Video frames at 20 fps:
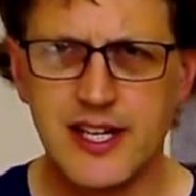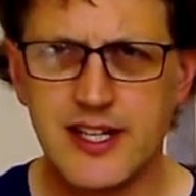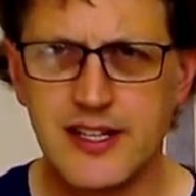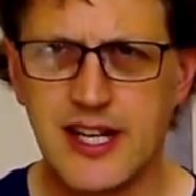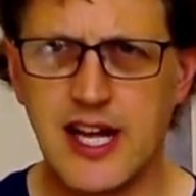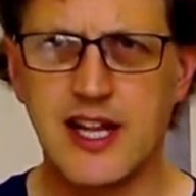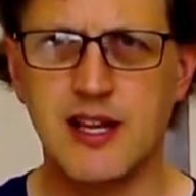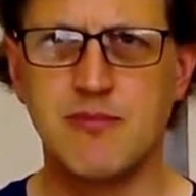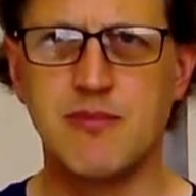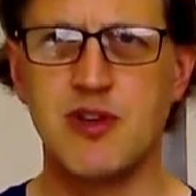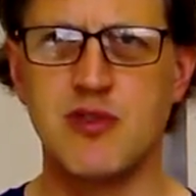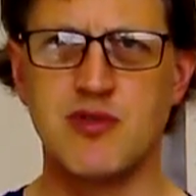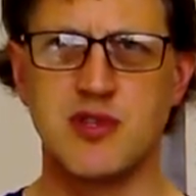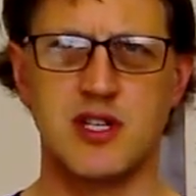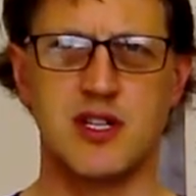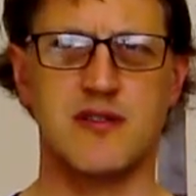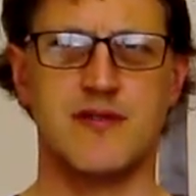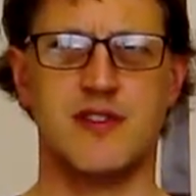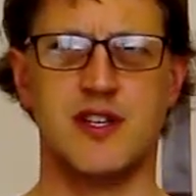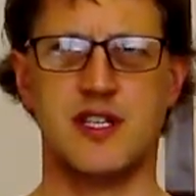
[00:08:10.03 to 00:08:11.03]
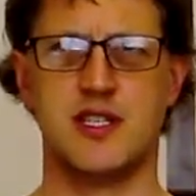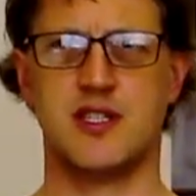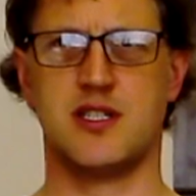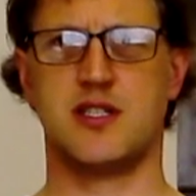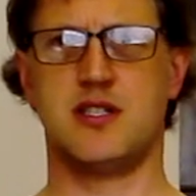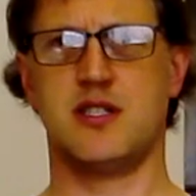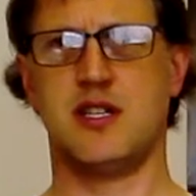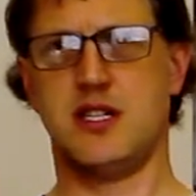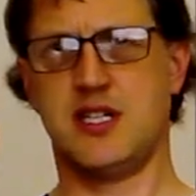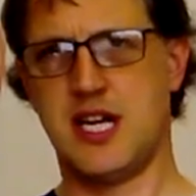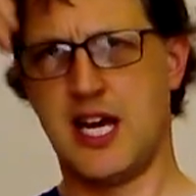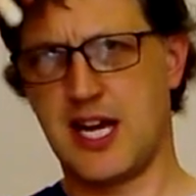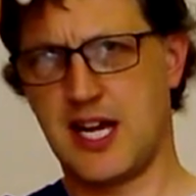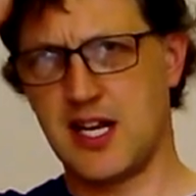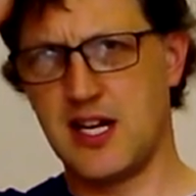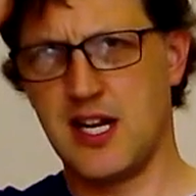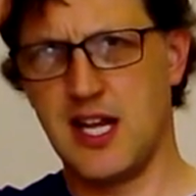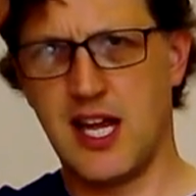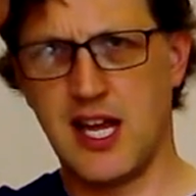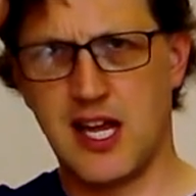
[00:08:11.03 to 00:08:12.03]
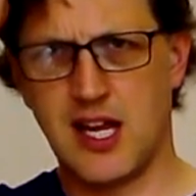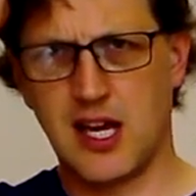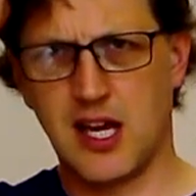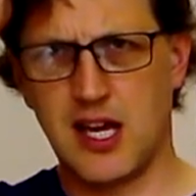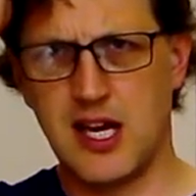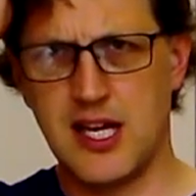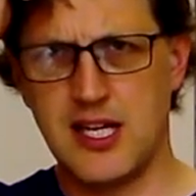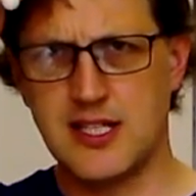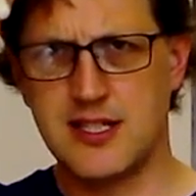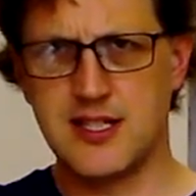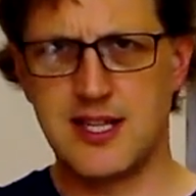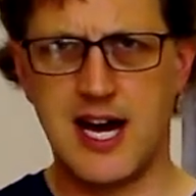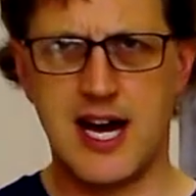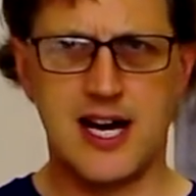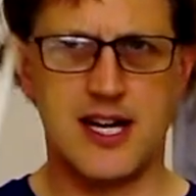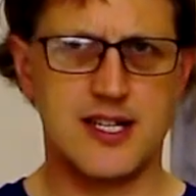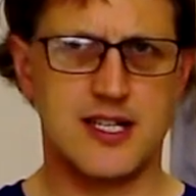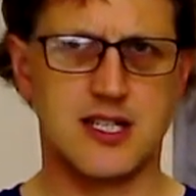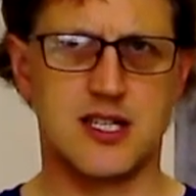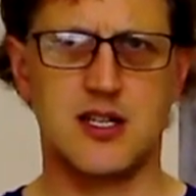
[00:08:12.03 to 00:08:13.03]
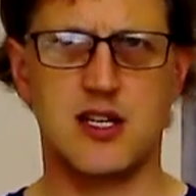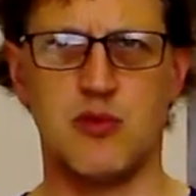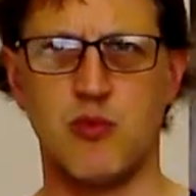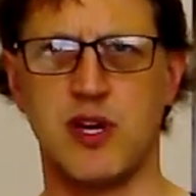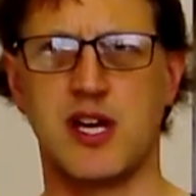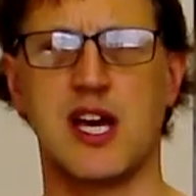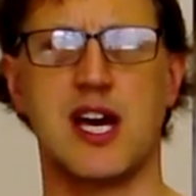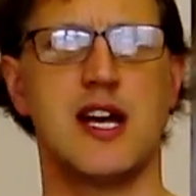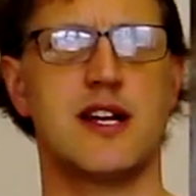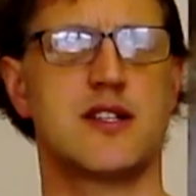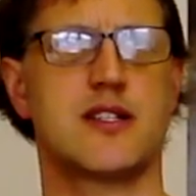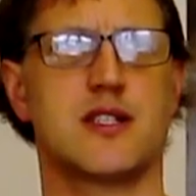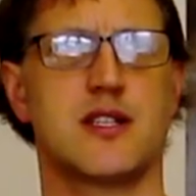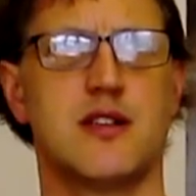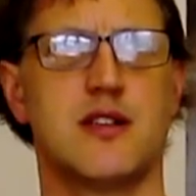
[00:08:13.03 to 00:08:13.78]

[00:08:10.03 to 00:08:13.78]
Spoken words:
Now the beauty of this technique is that we get